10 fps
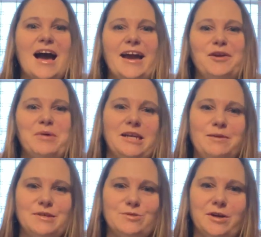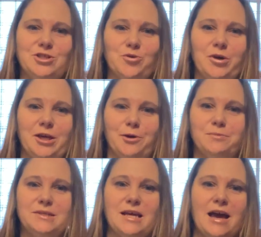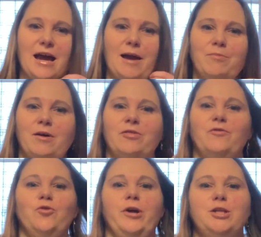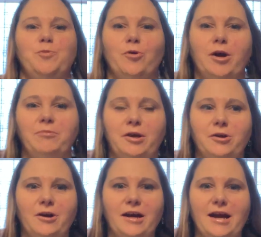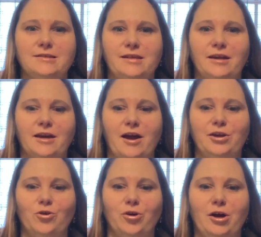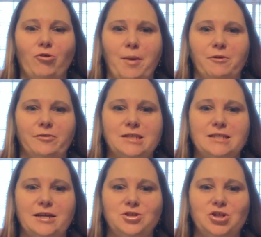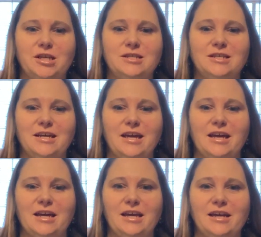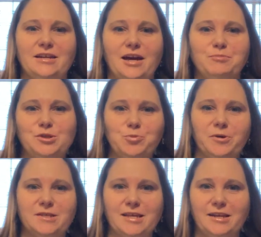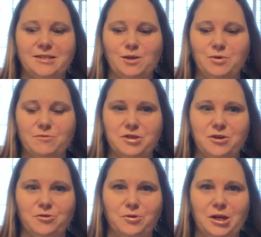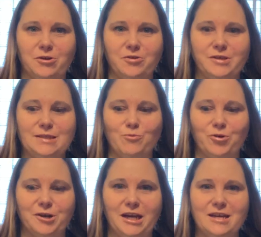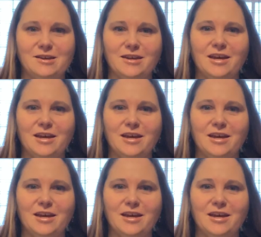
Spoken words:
Hi, my name is Rachel Williams. I'm the 4-H program leader at Seneca County Cornell Cooperative Extension, and I'm super excited to be with you here this morning.